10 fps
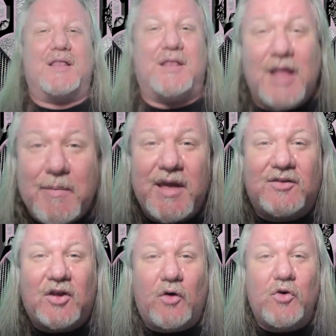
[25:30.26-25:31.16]
Let
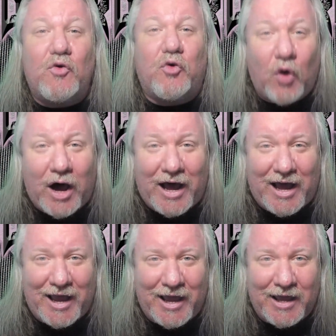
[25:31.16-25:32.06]
me tell you
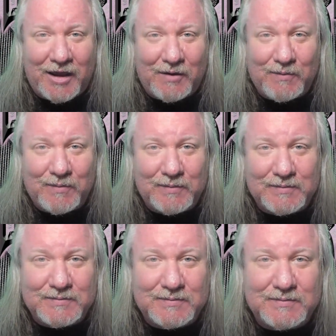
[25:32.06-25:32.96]
why.
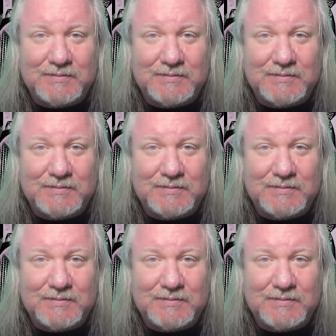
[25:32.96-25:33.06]
Why?